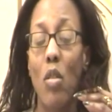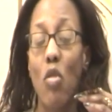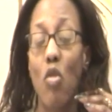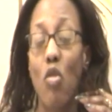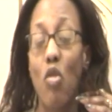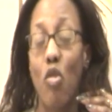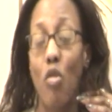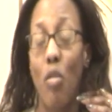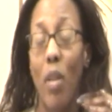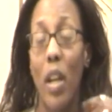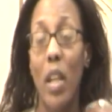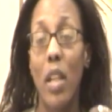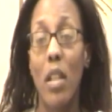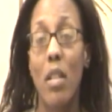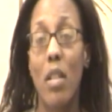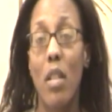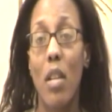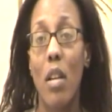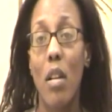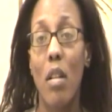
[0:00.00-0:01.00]

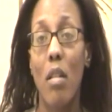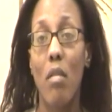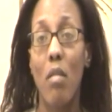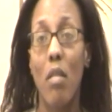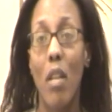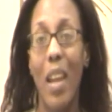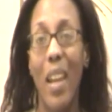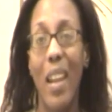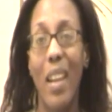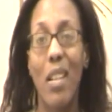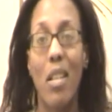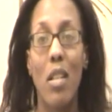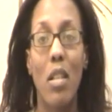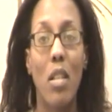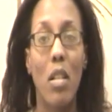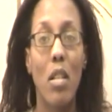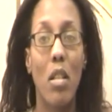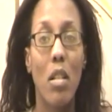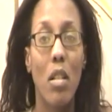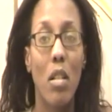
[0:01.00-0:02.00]
straight
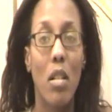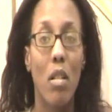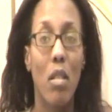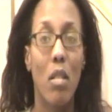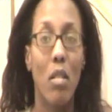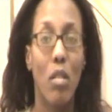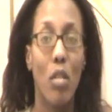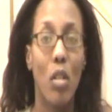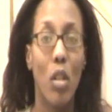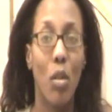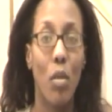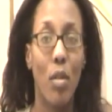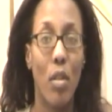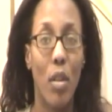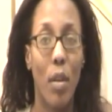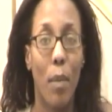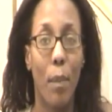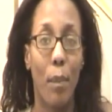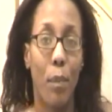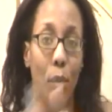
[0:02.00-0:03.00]
ends, you know,
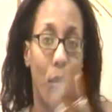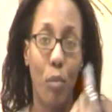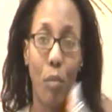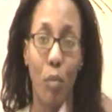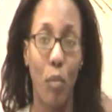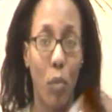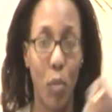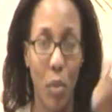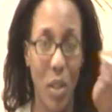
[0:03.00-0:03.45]
the um,